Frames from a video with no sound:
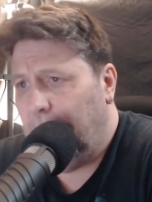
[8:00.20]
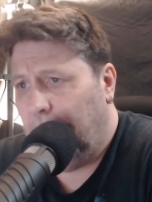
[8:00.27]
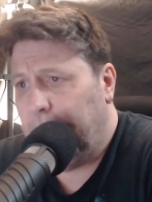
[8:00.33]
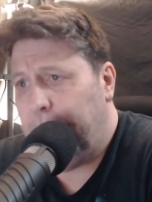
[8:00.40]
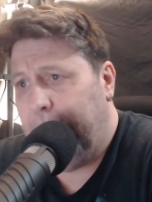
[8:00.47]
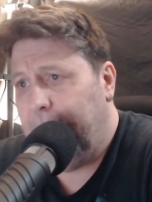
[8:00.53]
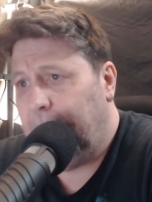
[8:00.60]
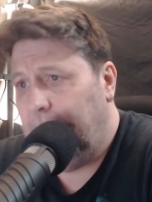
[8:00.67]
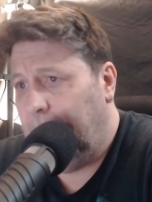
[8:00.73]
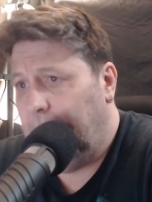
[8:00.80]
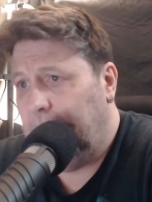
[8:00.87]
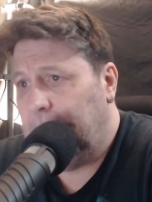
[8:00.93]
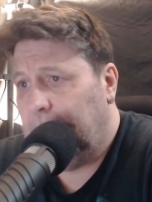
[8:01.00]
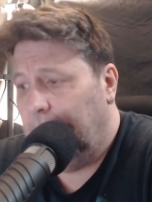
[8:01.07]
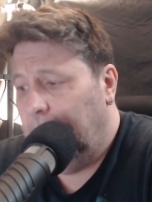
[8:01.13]
went on about
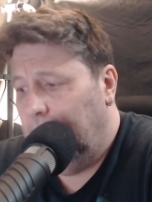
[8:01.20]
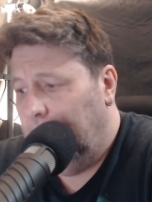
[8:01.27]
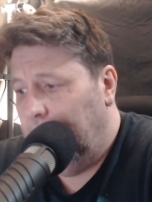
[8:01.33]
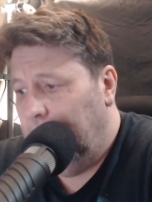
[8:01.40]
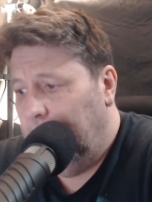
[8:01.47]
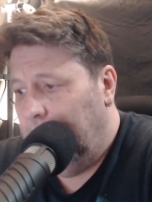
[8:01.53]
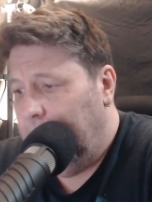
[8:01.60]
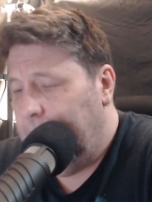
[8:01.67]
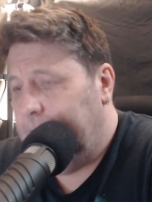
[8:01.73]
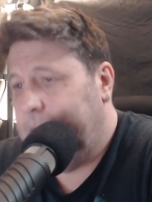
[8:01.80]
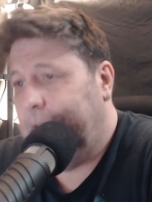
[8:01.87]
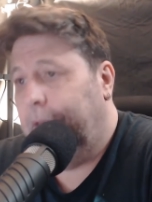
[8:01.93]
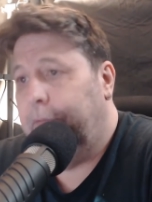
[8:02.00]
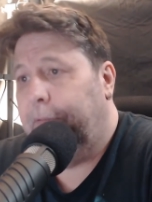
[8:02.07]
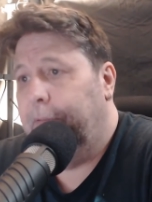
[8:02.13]
things
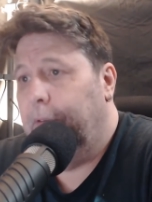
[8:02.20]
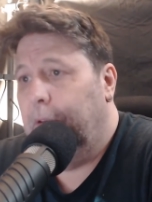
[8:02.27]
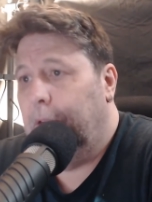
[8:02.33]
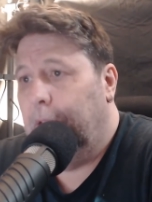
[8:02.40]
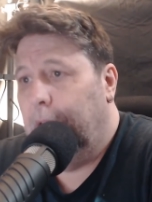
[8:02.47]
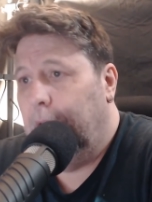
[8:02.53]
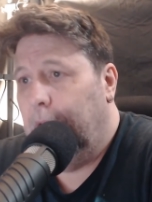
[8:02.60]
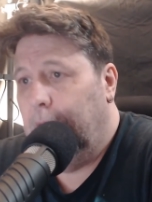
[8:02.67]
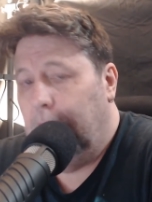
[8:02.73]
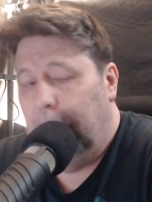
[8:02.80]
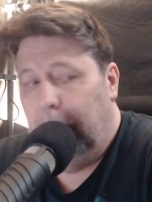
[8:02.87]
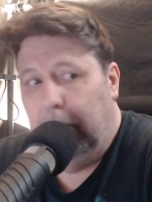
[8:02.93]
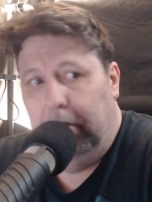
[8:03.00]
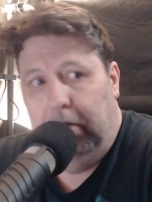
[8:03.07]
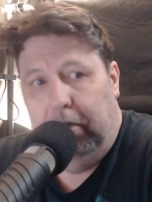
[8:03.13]
as if
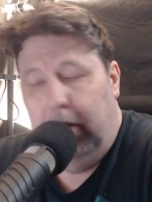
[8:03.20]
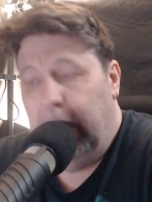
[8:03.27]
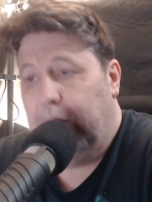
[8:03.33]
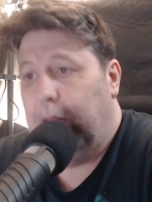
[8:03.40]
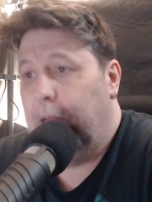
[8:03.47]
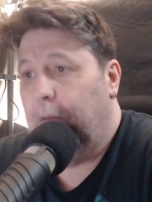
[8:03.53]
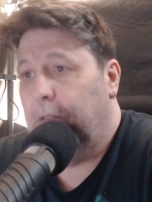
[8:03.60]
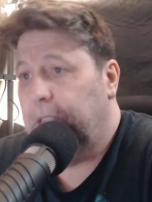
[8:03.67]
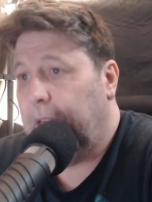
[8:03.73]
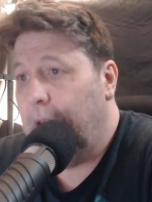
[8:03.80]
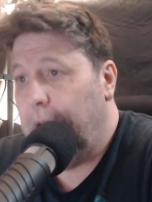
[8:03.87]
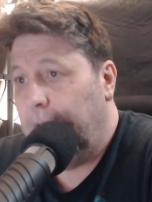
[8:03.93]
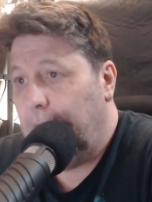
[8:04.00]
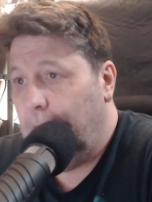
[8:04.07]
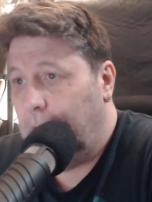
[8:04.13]
nothing was
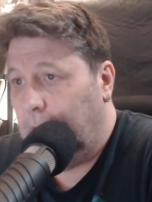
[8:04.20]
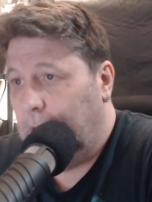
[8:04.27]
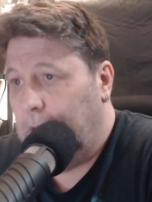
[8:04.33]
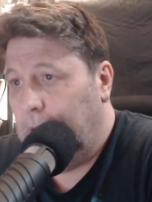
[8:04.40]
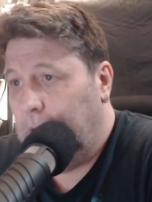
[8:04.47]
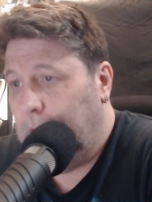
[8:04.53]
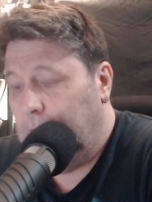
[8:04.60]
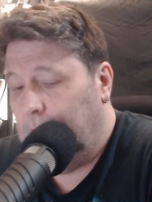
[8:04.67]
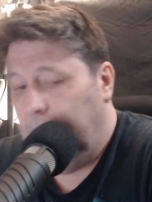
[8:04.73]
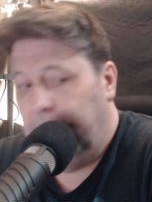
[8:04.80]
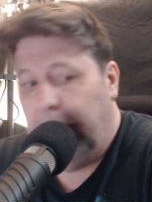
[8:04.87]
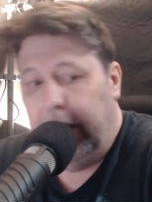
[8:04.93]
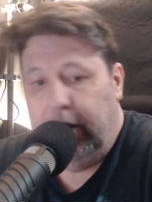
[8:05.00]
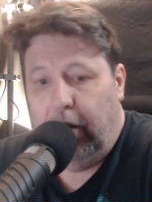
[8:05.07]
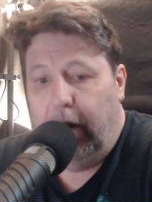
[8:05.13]
going on.
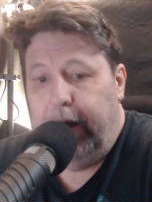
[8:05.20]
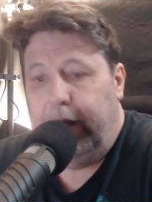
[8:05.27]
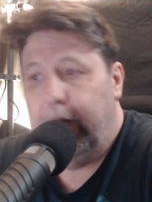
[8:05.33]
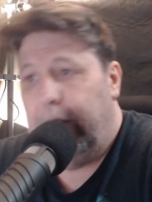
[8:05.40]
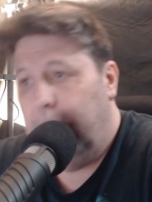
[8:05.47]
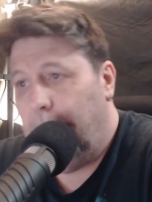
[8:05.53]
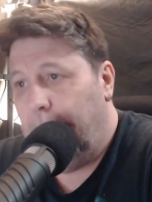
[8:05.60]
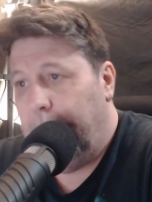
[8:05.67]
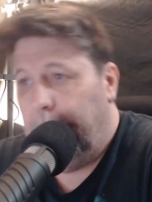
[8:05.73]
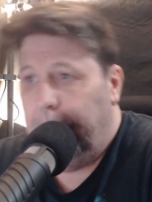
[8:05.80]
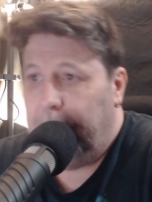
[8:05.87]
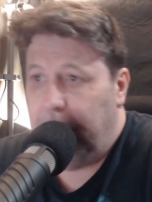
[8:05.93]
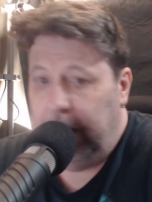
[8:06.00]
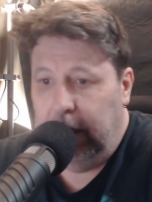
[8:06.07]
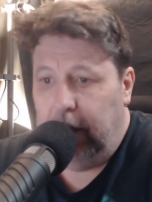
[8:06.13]
If they died, they died.
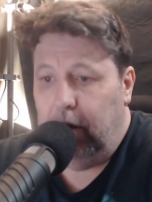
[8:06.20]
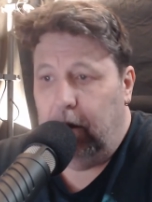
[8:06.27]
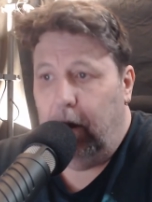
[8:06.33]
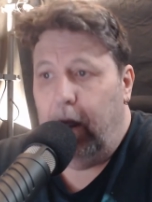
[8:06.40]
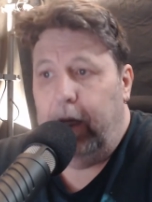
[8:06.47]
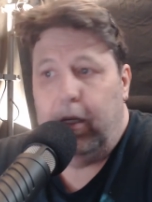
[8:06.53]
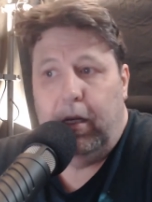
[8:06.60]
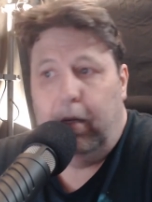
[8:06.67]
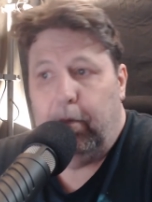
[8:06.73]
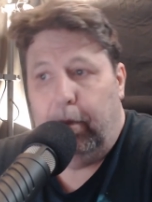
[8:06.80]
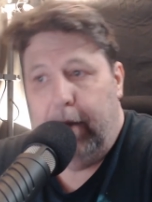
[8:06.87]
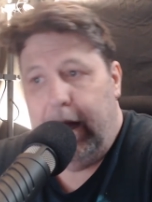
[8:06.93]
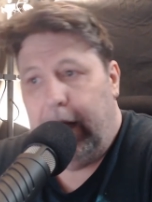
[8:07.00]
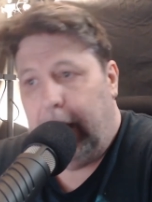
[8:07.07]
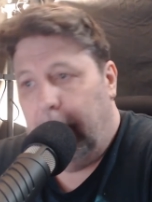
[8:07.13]
If they didn't die, it
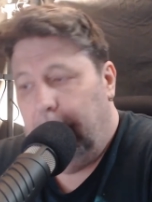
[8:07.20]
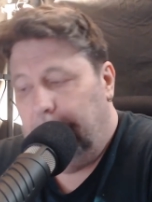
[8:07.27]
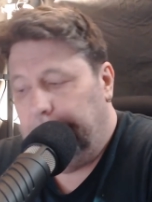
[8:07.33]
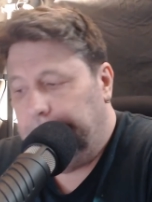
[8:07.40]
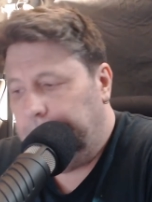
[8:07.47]
didn't matter.